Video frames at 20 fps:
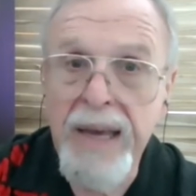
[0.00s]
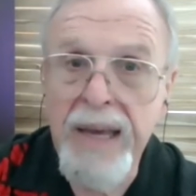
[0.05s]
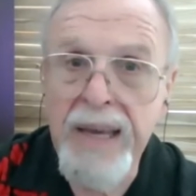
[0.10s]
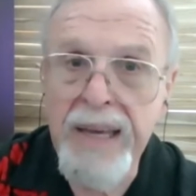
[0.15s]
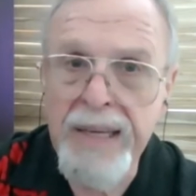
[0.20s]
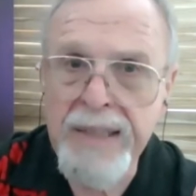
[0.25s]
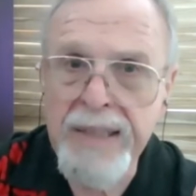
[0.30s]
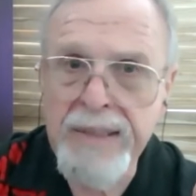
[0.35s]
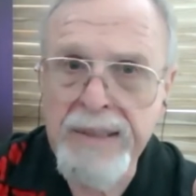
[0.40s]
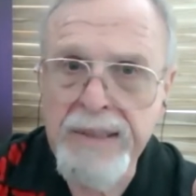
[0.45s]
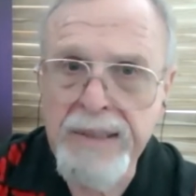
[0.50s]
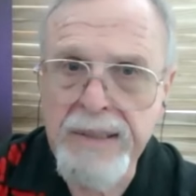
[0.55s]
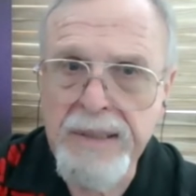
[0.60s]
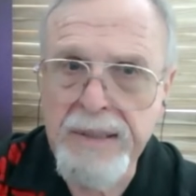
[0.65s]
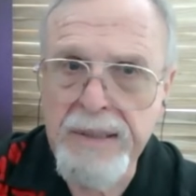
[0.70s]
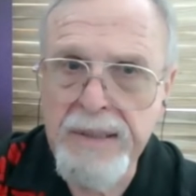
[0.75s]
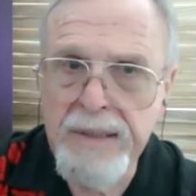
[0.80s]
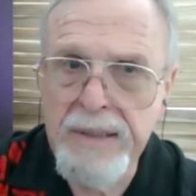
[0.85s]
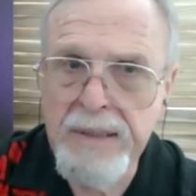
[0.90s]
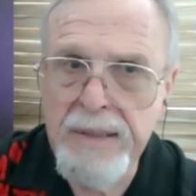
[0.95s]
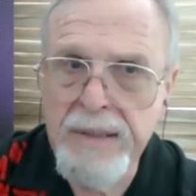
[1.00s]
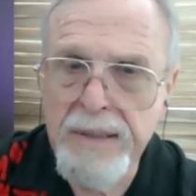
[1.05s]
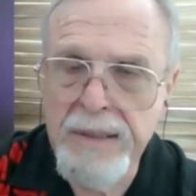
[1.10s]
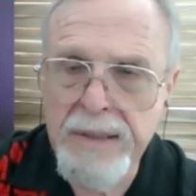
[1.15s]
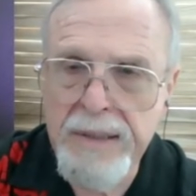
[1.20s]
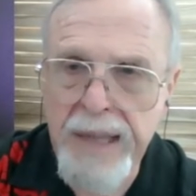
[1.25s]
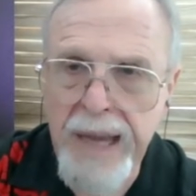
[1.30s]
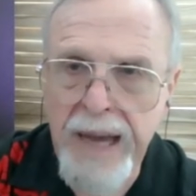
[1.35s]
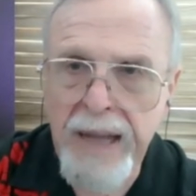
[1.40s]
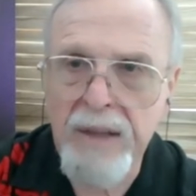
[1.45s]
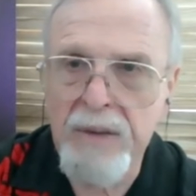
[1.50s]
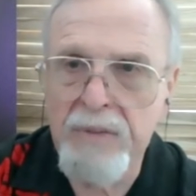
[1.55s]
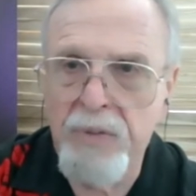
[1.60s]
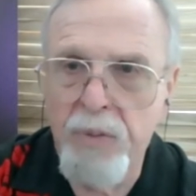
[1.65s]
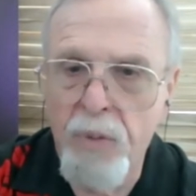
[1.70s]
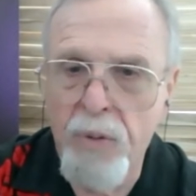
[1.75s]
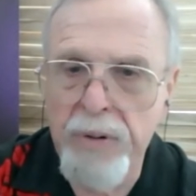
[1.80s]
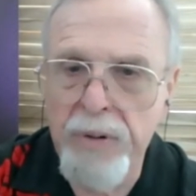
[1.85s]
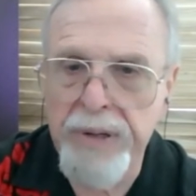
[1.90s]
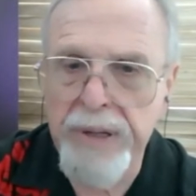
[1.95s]
In
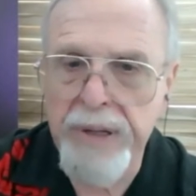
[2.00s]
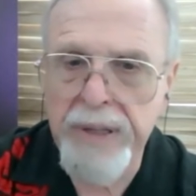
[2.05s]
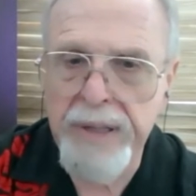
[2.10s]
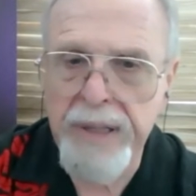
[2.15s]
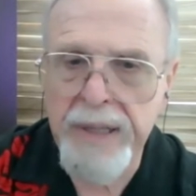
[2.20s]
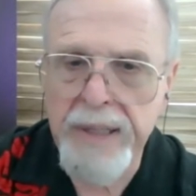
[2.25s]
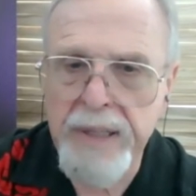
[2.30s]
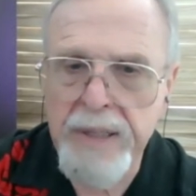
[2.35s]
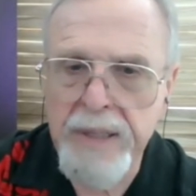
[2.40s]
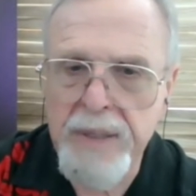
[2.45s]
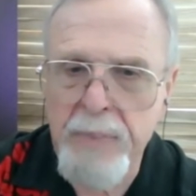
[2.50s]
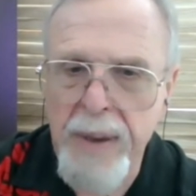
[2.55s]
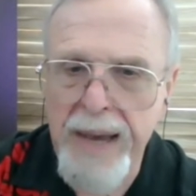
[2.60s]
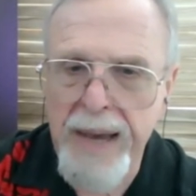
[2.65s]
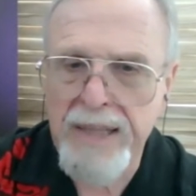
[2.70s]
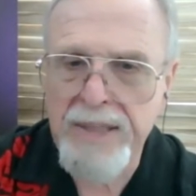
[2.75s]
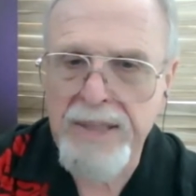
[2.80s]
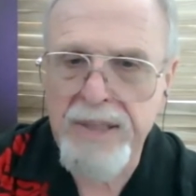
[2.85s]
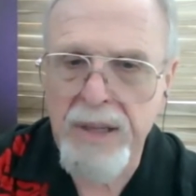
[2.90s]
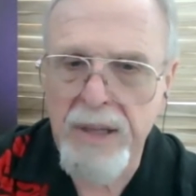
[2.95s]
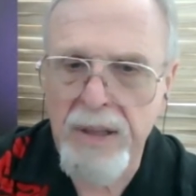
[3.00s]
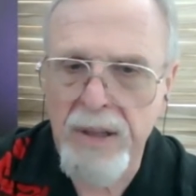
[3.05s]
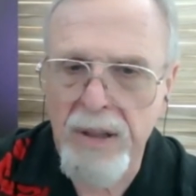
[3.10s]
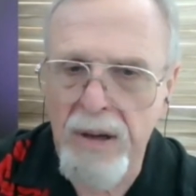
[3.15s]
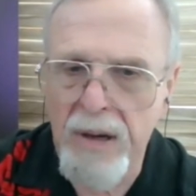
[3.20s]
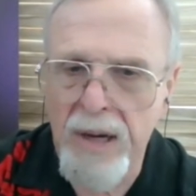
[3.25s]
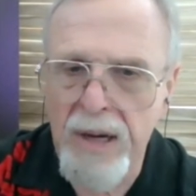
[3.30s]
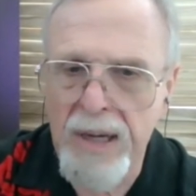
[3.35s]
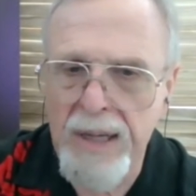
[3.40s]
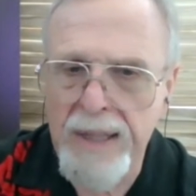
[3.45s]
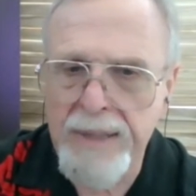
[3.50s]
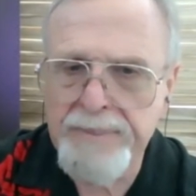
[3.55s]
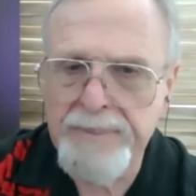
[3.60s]
California, they just passed a law,